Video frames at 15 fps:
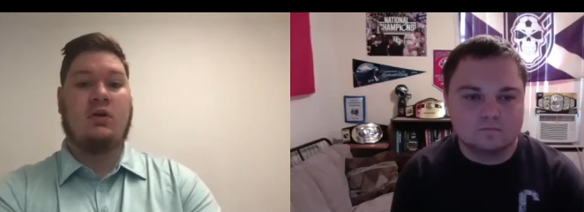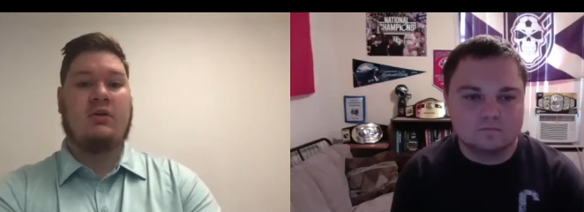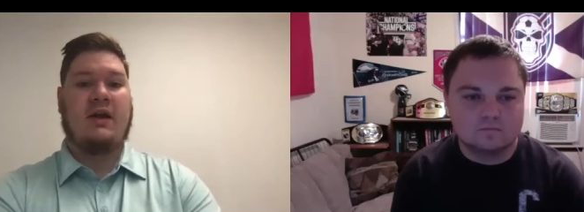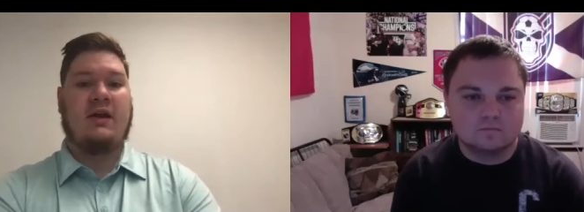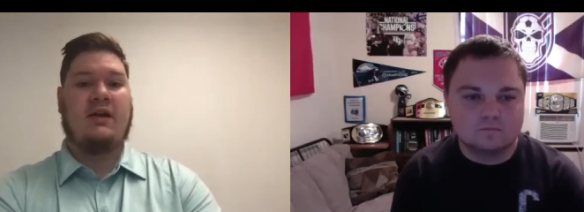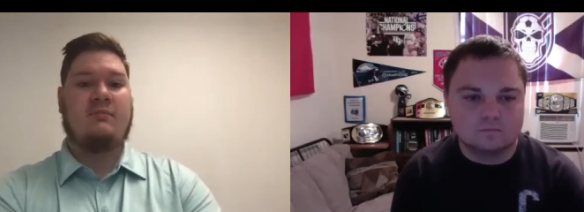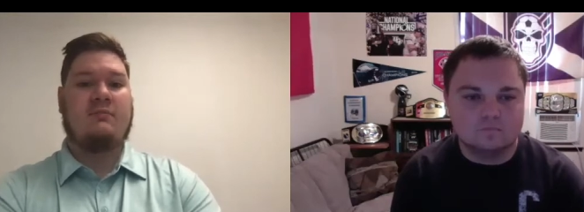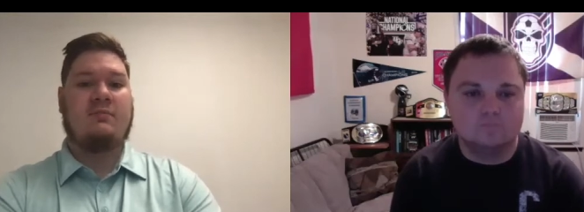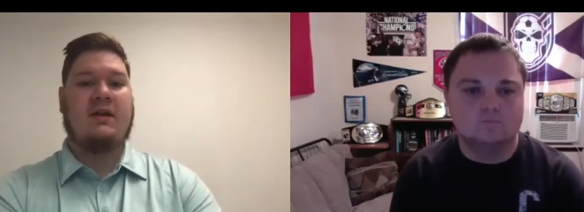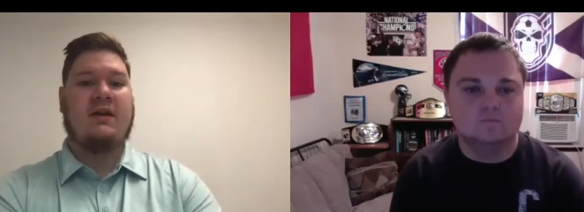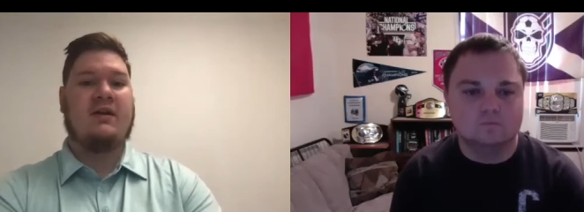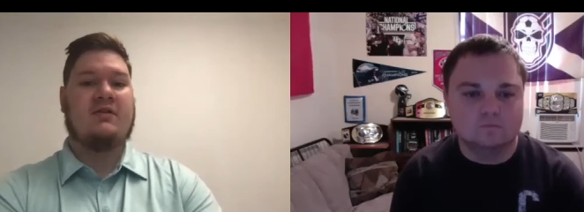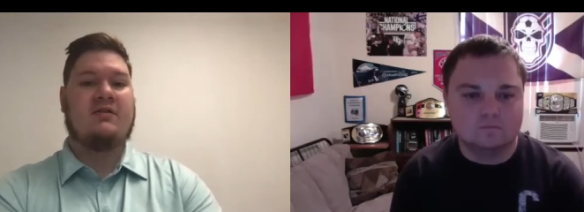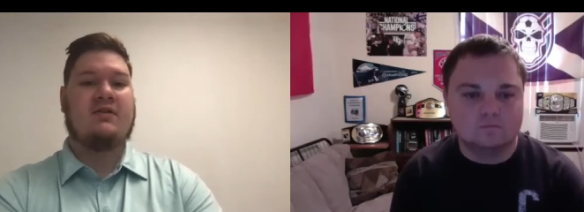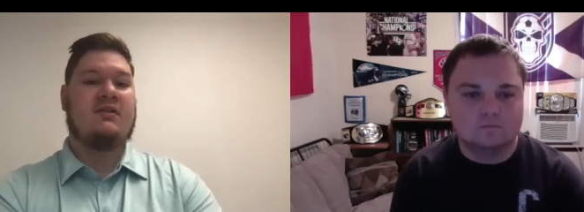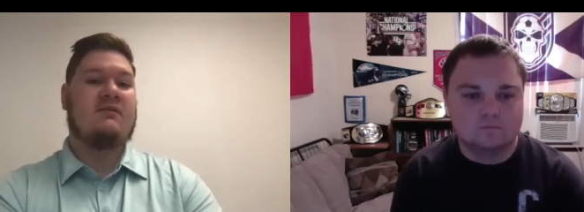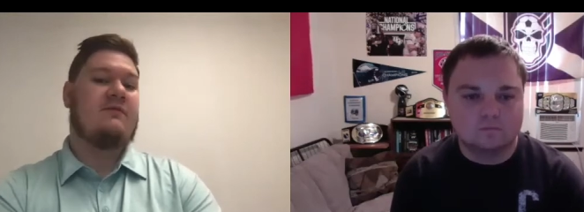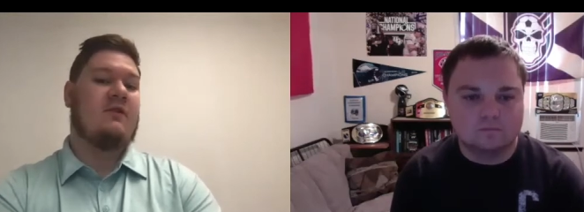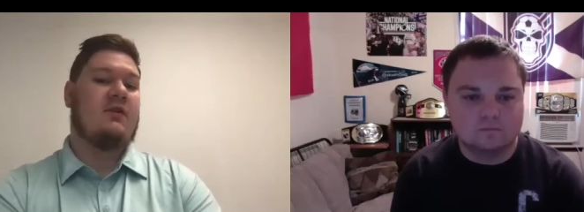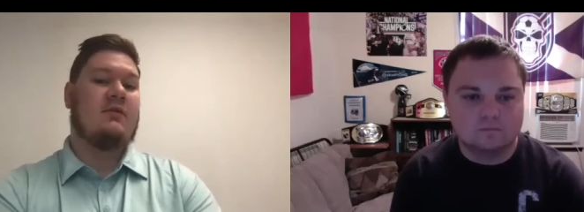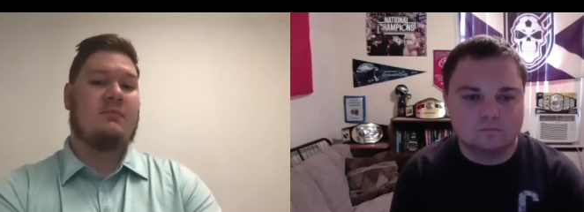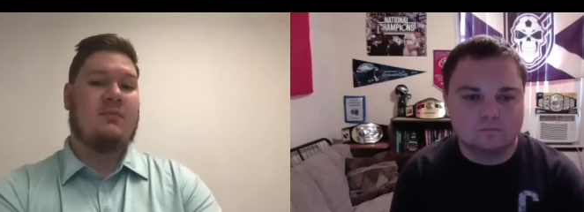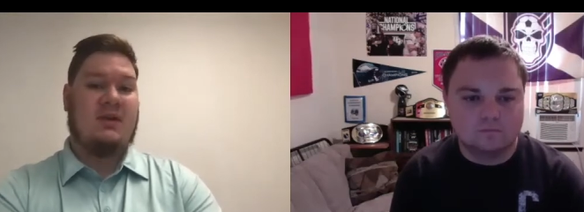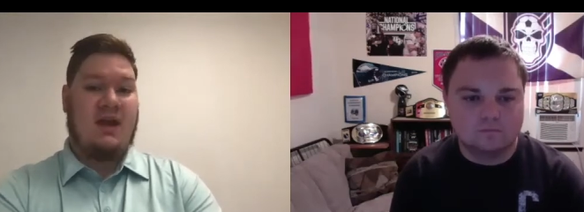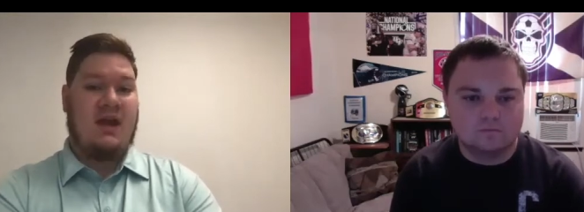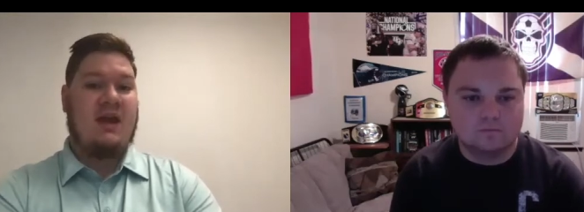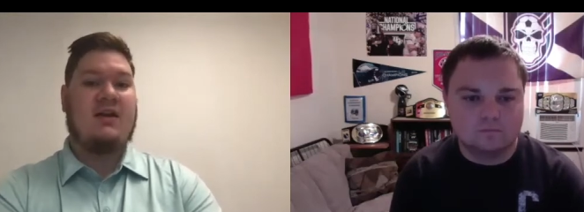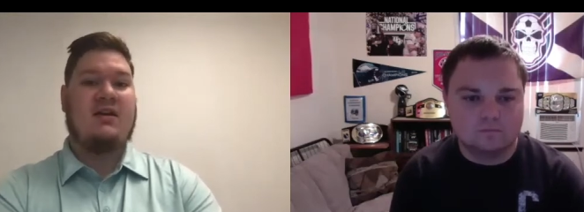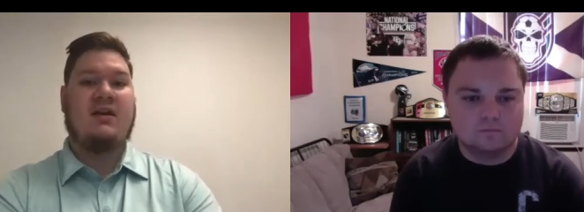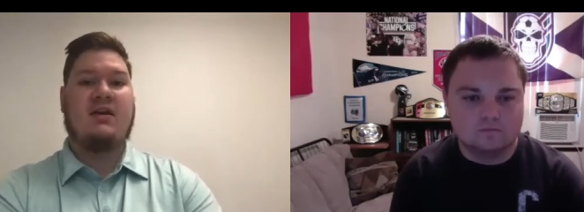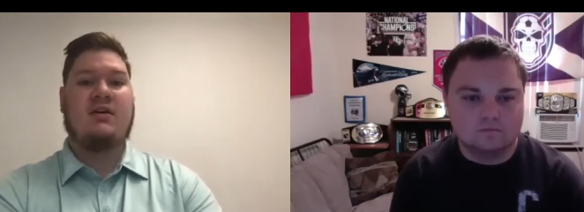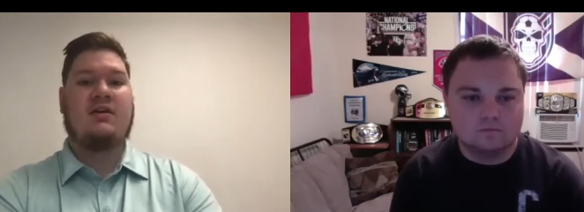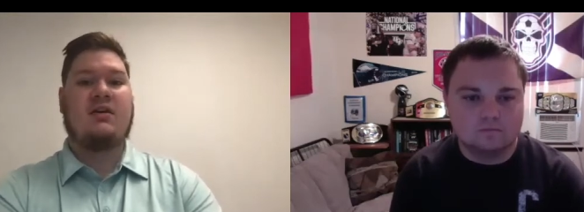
Speaker 1: I had players in from Canada,